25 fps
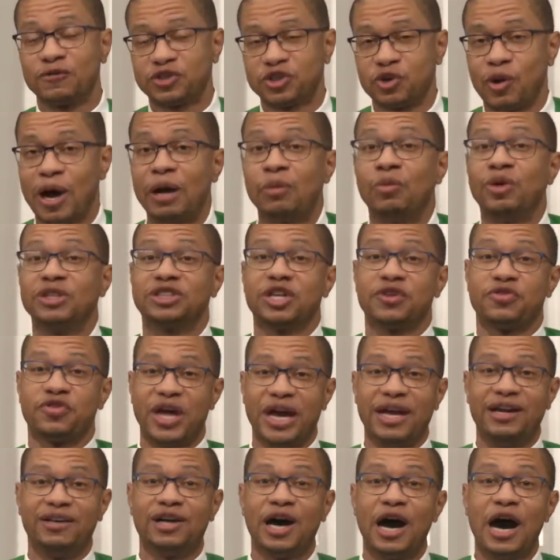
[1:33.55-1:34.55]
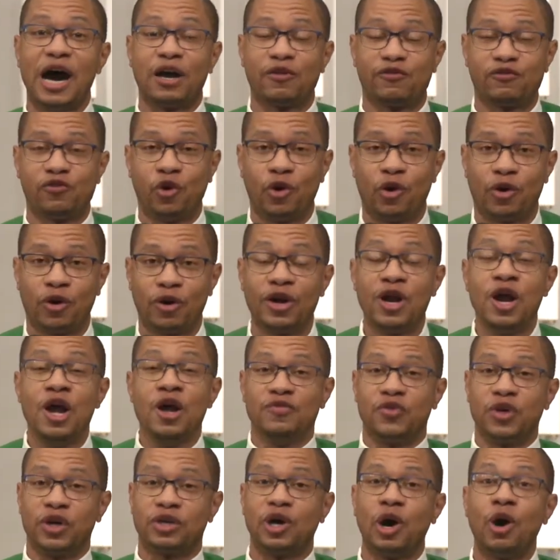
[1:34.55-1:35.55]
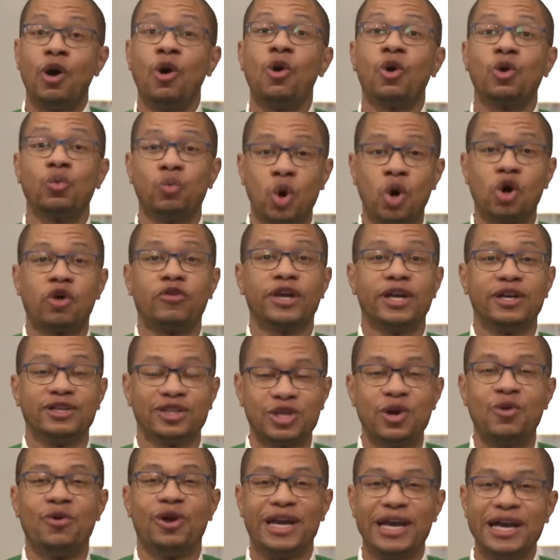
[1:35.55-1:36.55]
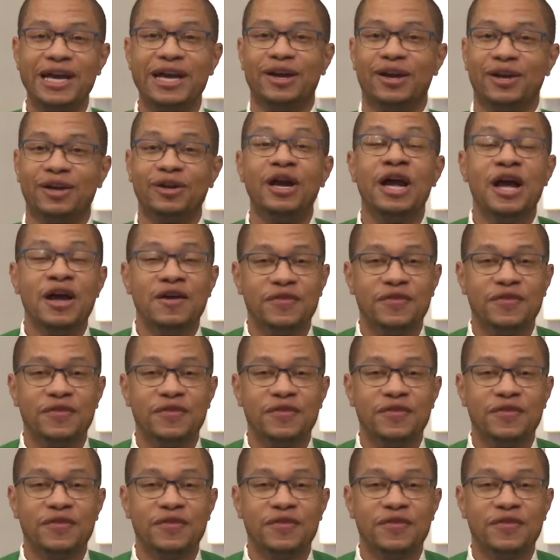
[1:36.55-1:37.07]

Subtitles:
So I want to thank God for the Cold Warriors who are here